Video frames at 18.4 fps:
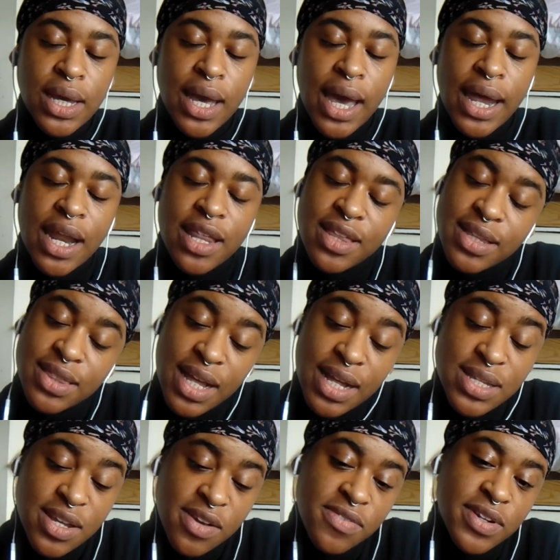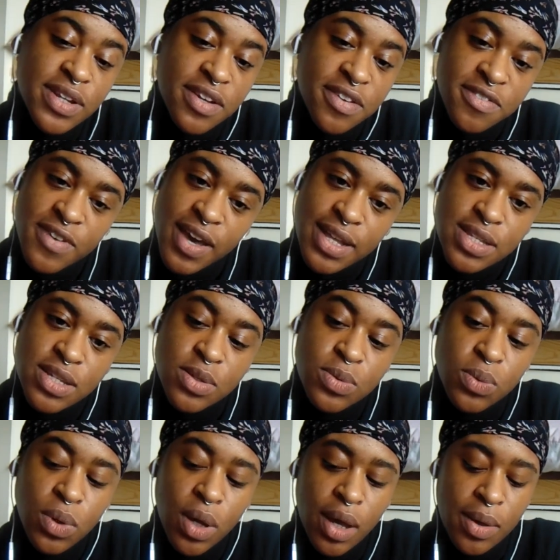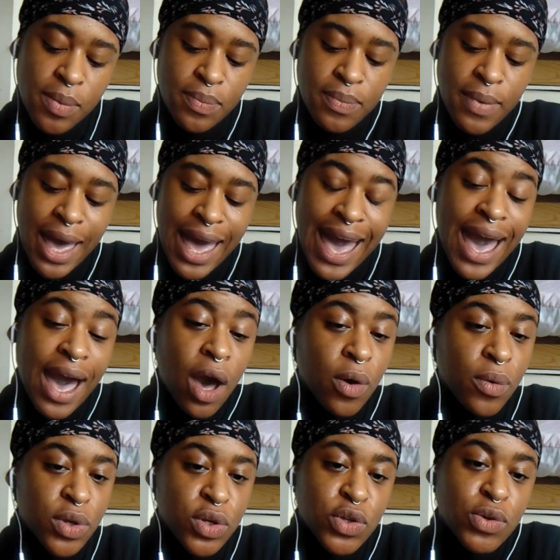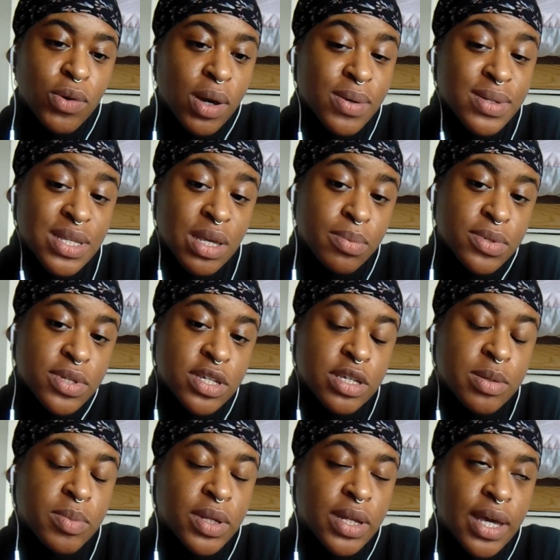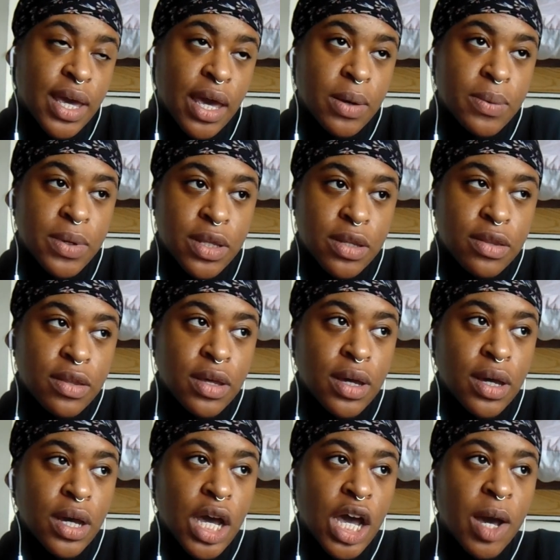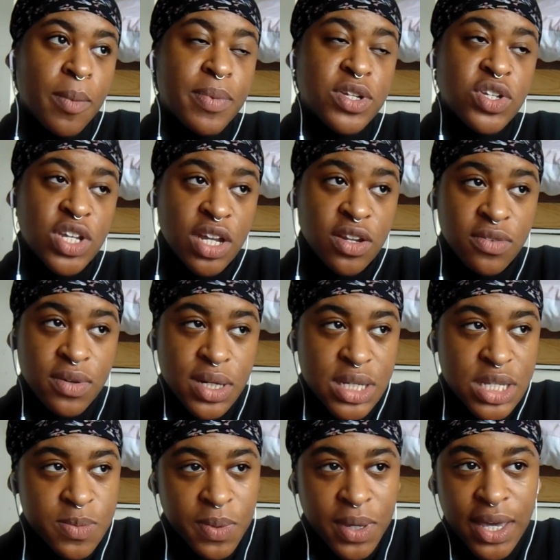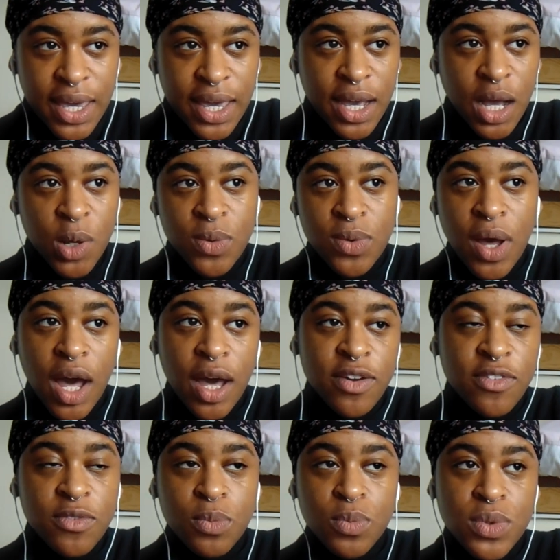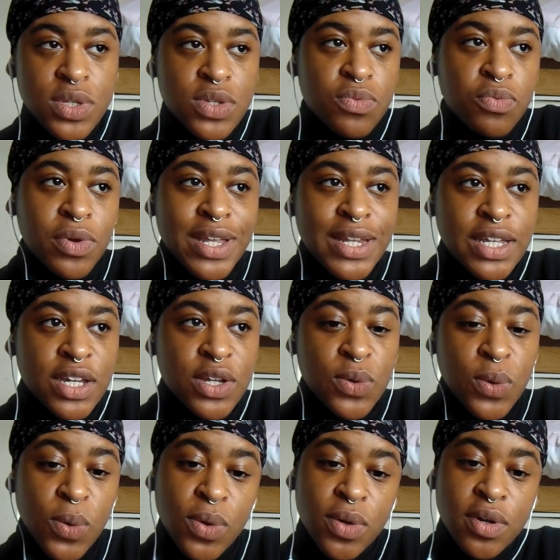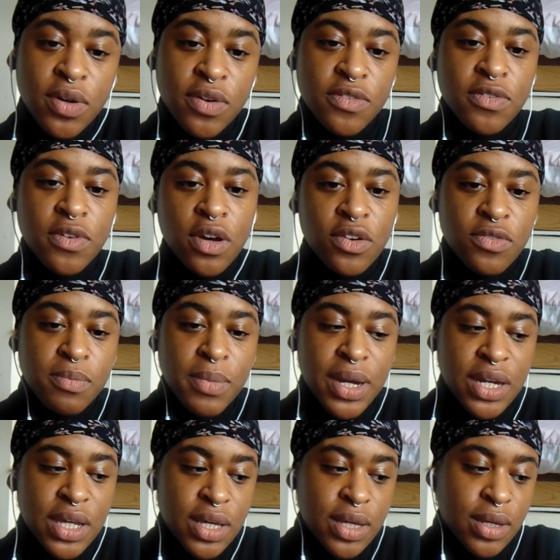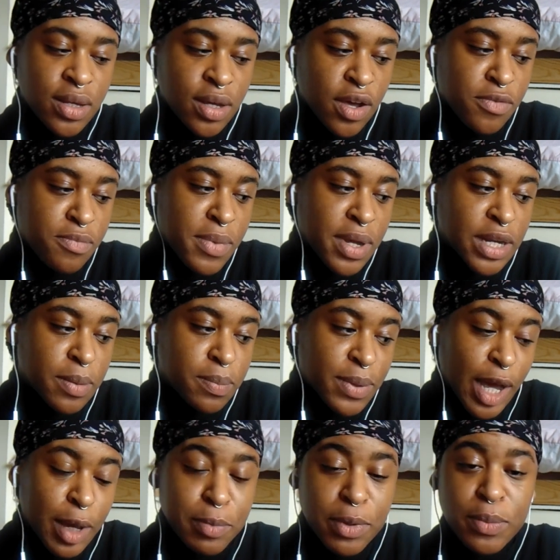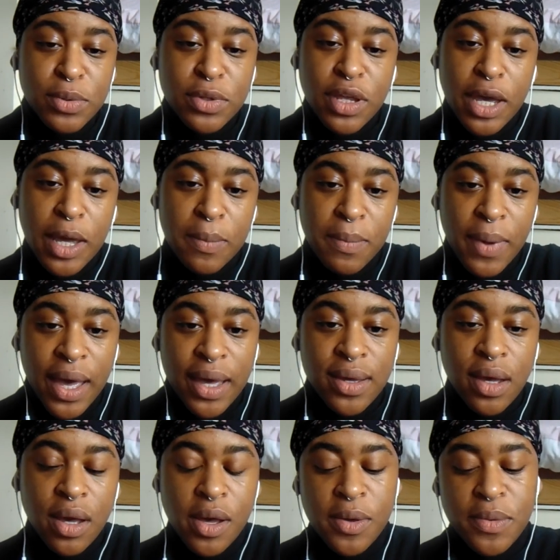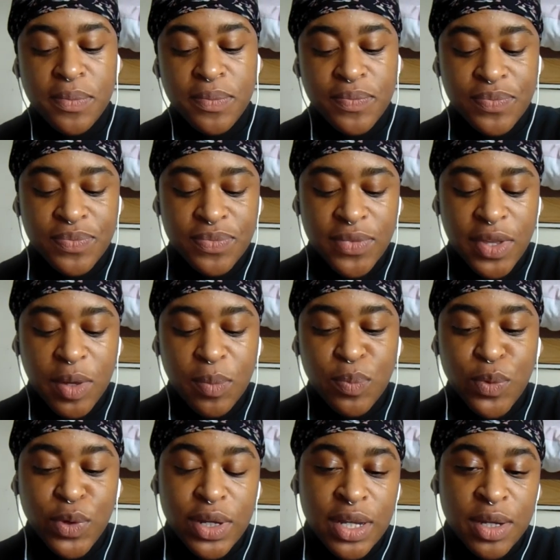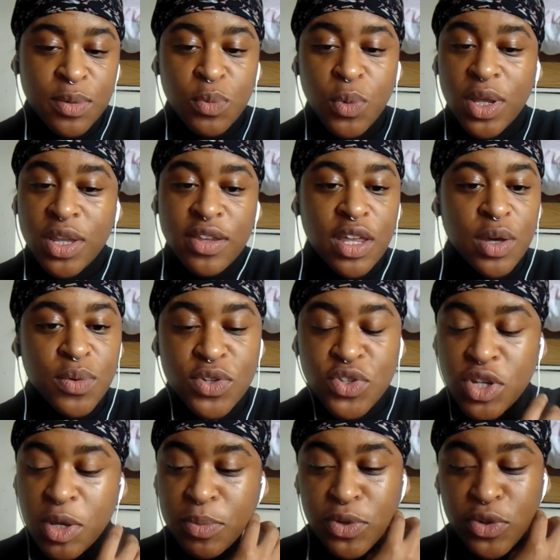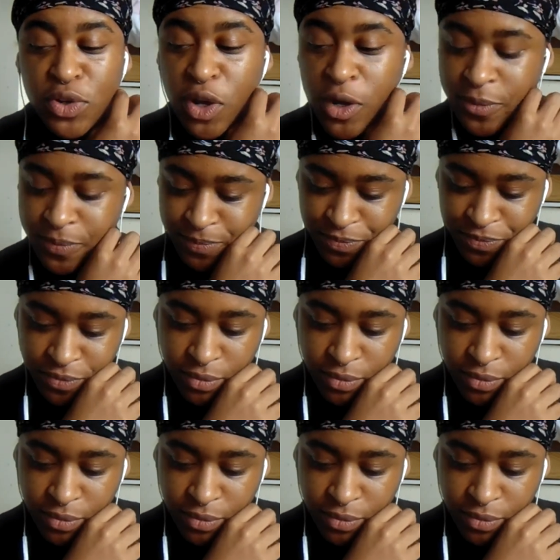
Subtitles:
And I think that definitely affected how and who I was able to communicate with. But generally speaking, I was really in awe of many Black people that I met in Berlin, whether they were German or not.